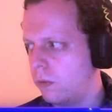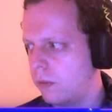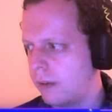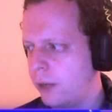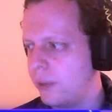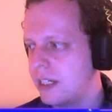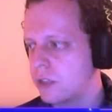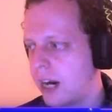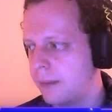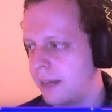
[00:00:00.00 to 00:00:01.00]
How do we
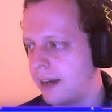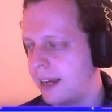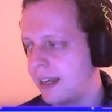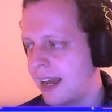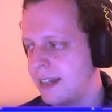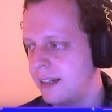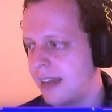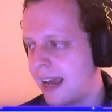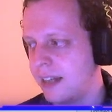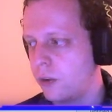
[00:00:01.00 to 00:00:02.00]
describe that? Like, has an
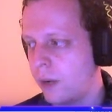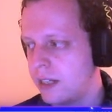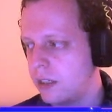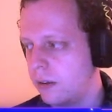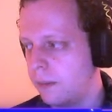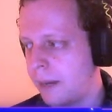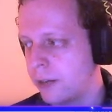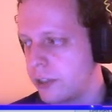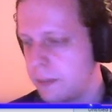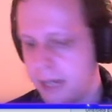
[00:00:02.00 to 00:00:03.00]
antiquated manner
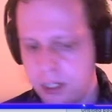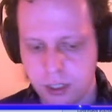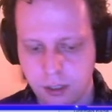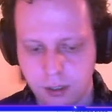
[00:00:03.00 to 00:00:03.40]
of speech?